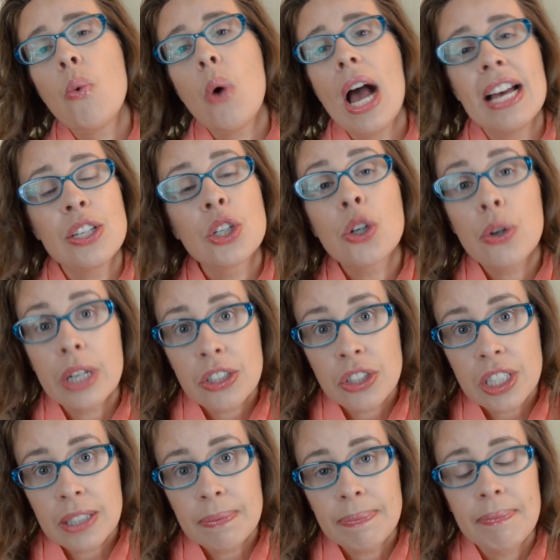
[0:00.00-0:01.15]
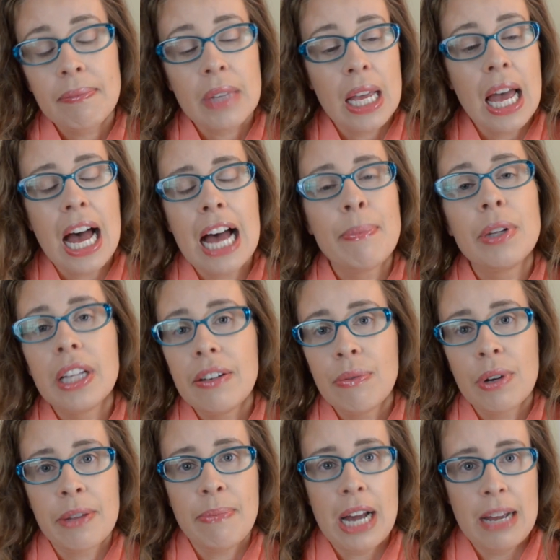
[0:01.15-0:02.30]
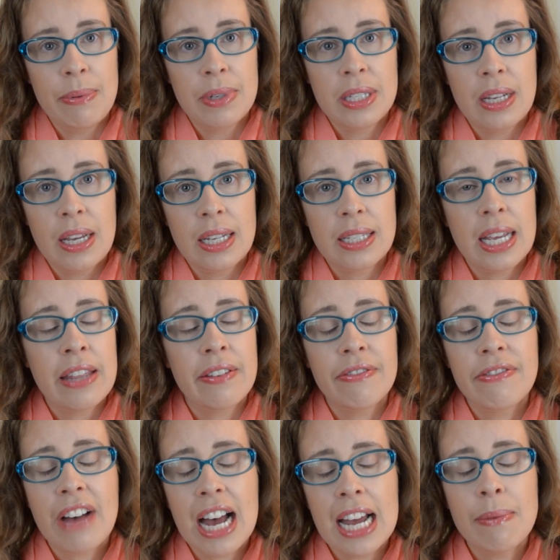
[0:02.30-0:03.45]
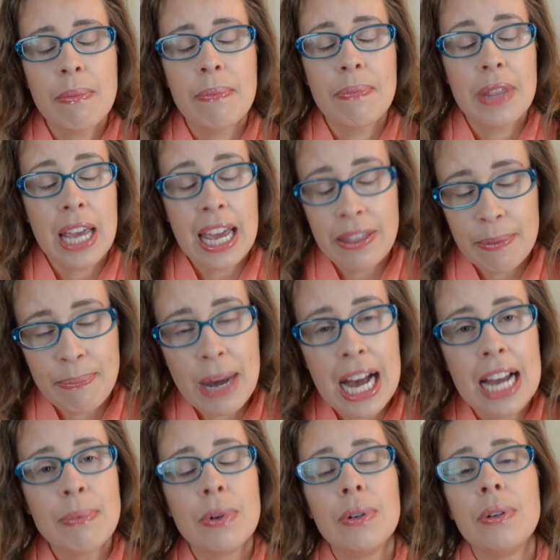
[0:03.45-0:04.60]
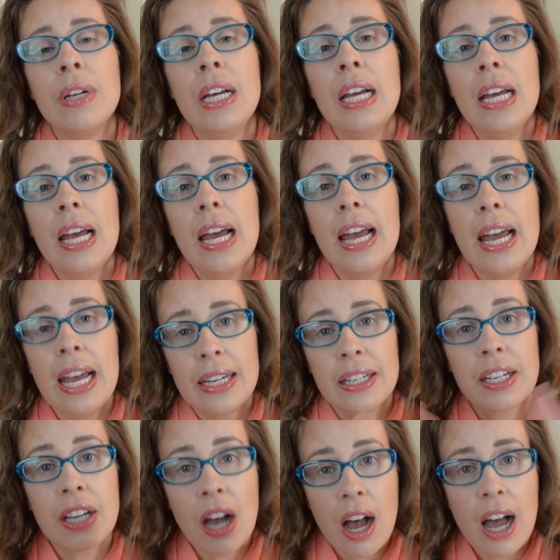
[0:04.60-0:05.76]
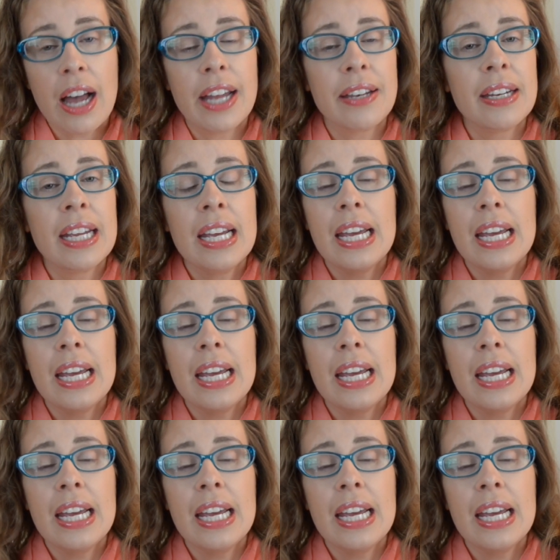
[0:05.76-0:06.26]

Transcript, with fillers: As a Christian, I believe what the Bible says, and the, Vi- and the Bible and God